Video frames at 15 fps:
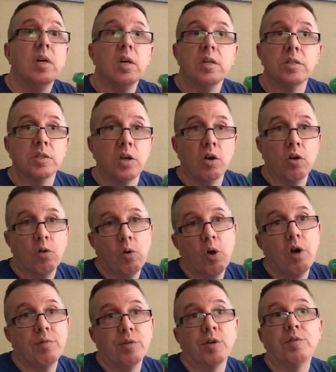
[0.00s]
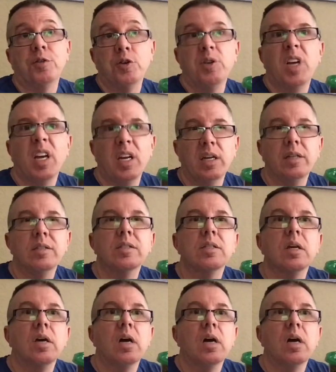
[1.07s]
So over a few days,